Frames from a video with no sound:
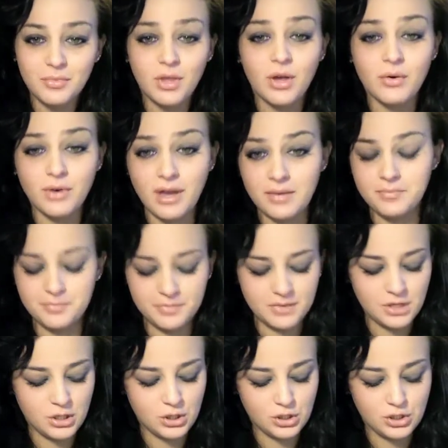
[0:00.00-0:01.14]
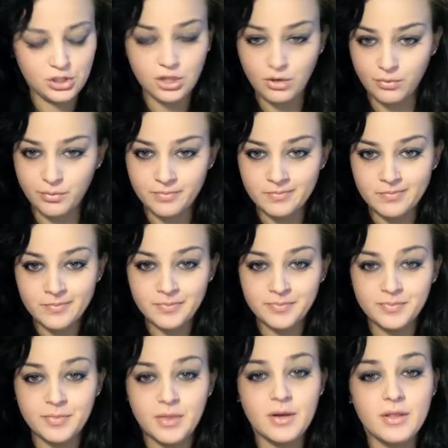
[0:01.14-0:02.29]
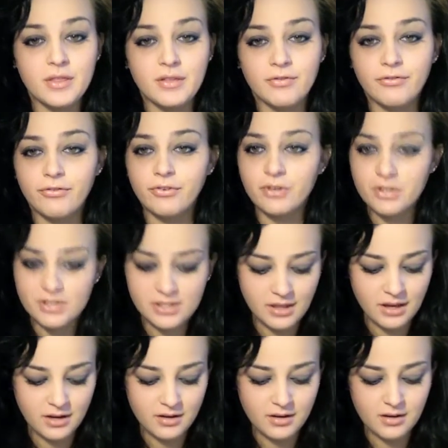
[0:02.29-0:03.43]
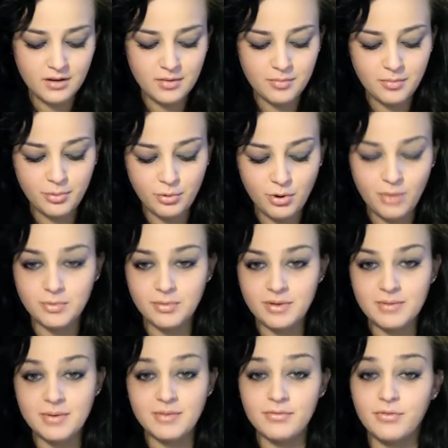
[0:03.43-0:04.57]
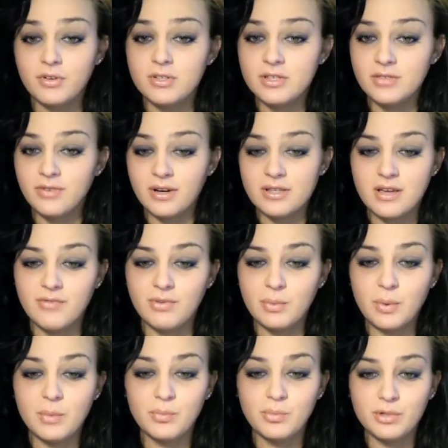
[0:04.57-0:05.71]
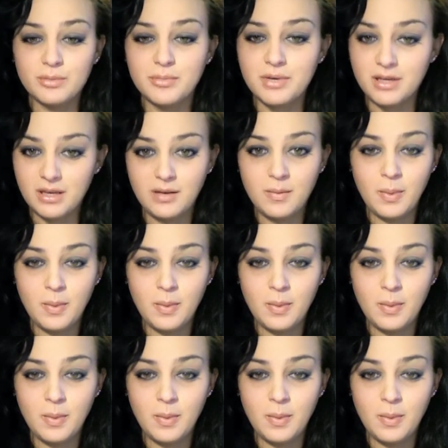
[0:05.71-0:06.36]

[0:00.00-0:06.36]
Okay, so, the first thing, probably my first advice to everyone would be,